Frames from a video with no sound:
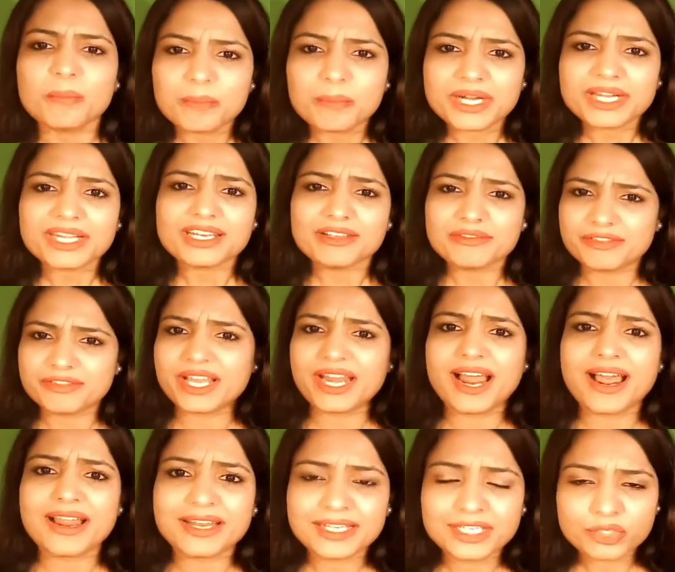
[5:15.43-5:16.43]
But if
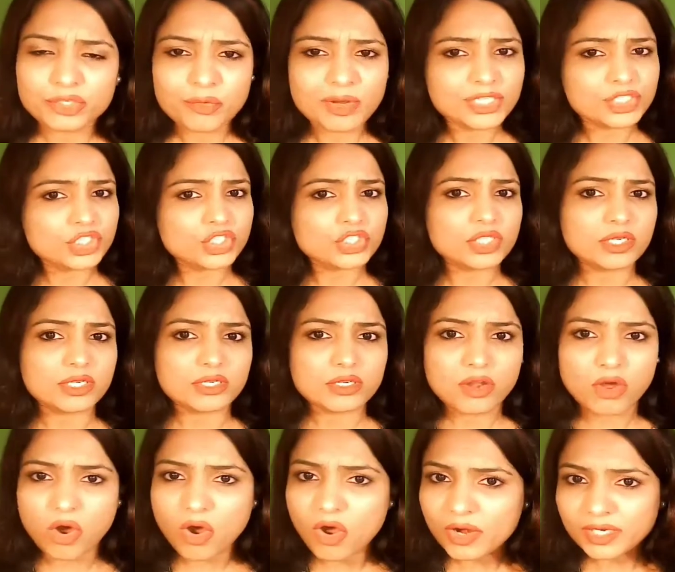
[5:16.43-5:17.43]
there are any question
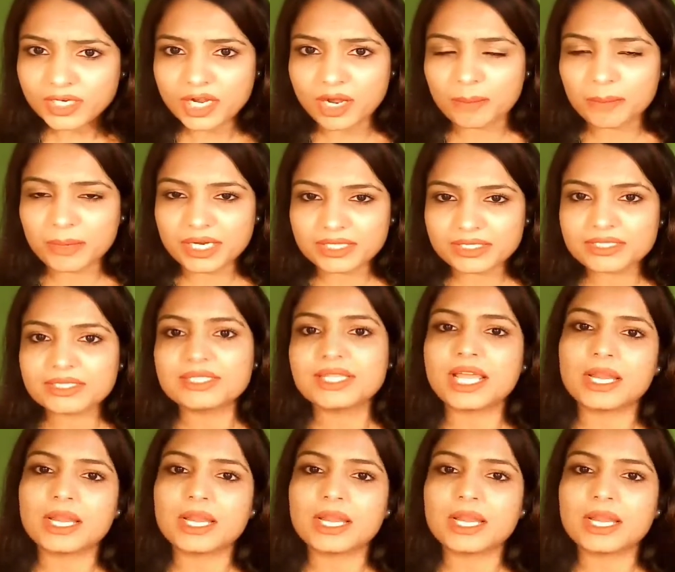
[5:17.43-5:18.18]
or comments,